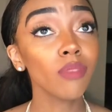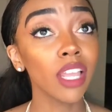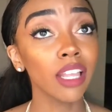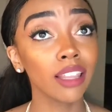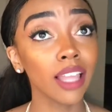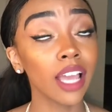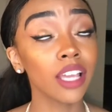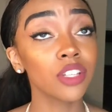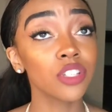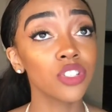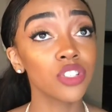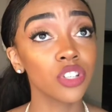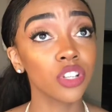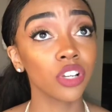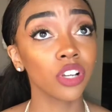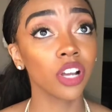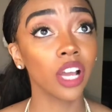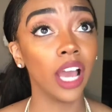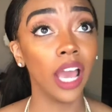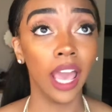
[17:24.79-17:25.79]
last
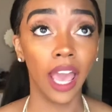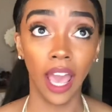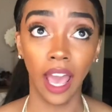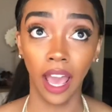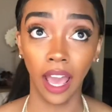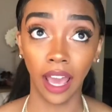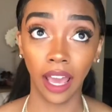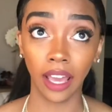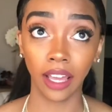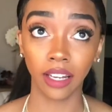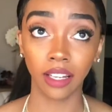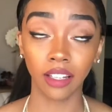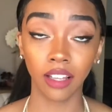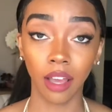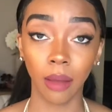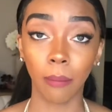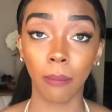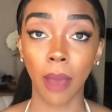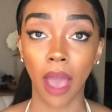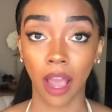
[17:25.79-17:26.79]
year I had
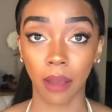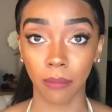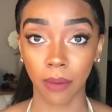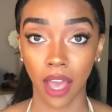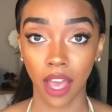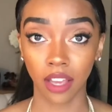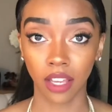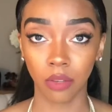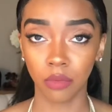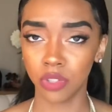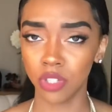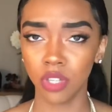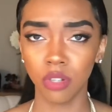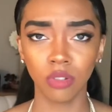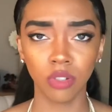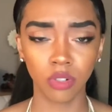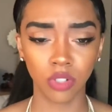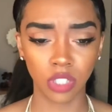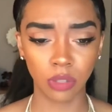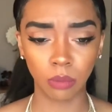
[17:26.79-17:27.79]
a backpack. It was a cute
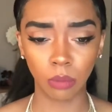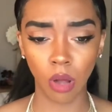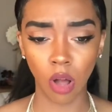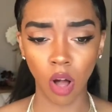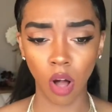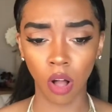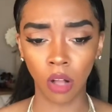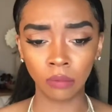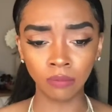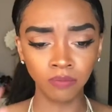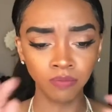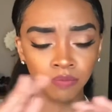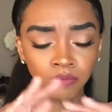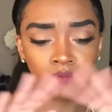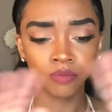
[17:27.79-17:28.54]
little small,